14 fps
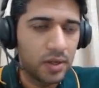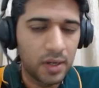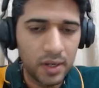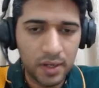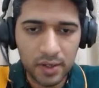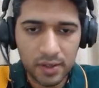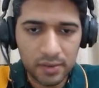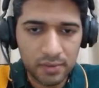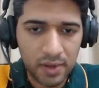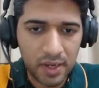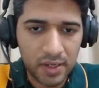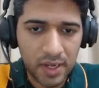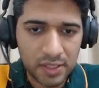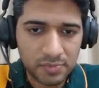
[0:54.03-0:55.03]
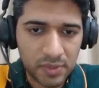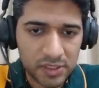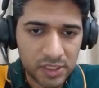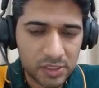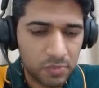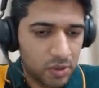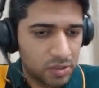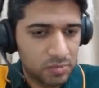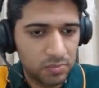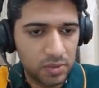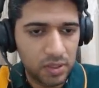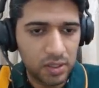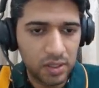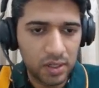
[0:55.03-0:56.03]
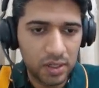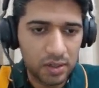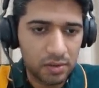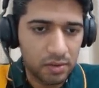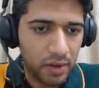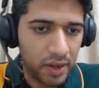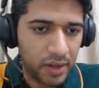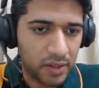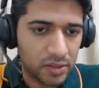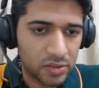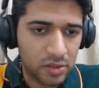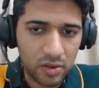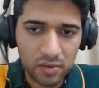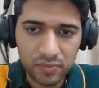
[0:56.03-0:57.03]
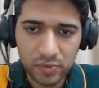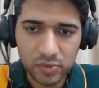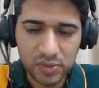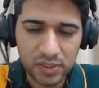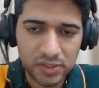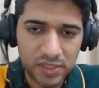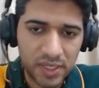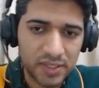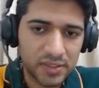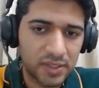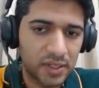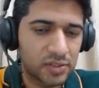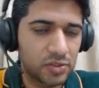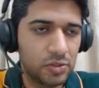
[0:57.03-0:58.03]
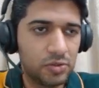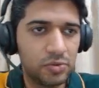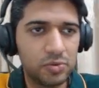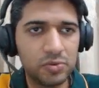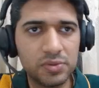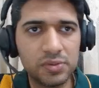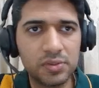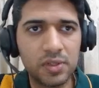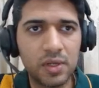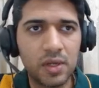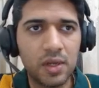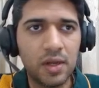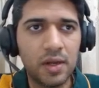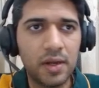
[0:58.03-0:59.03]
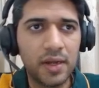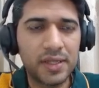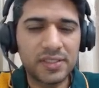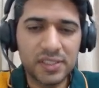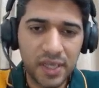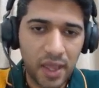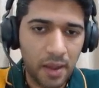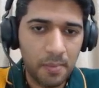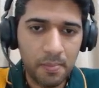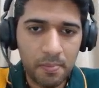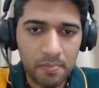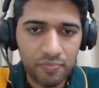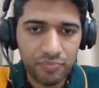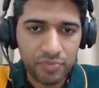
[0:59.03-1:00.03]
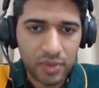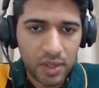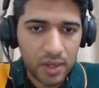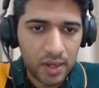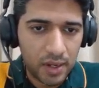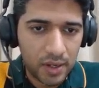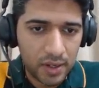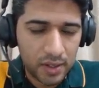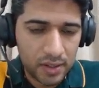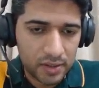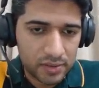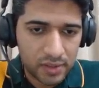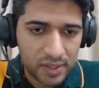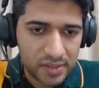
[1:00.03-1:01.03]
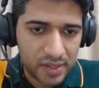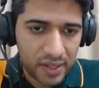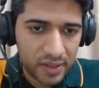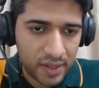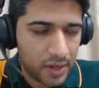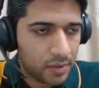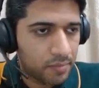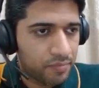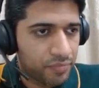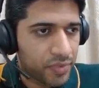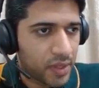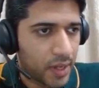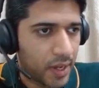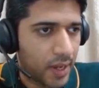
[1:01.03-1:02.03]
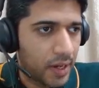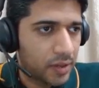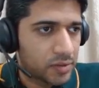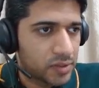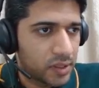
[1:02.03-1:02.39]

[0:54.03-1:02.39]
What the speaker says: as much as possible, like instead of using JSX, use HTM, things like that. I was